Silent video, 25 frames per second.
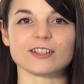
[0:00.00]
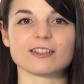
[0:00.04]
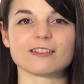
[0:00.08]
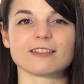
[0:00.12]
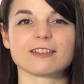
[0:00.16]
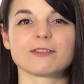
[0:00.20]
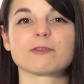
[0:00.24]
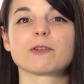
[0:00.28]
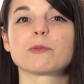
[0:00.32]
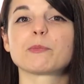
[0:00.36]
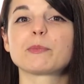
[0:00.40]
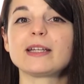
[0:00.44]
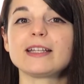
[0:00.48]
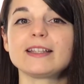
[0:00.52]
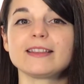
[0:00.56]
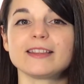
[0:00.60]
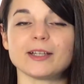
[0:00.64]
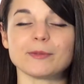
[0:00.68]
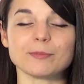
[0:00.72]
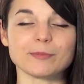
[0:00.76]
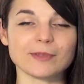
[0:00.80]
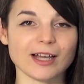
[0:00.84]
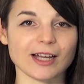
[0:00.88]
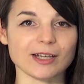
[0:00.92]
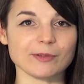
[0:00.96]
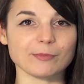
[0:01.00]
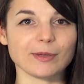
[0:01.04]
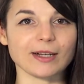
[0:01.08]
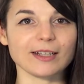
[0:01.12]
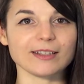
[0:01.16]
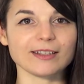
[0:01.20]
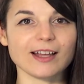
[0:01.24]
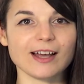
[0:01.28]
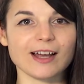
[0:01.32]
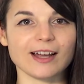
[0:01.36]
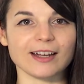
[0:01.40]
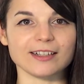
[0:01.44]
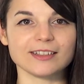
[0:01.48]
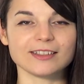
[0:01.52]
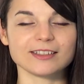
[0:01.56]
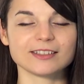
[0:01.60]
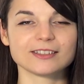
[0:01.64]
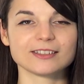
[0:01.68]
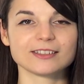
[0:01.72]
and repeat them line by line.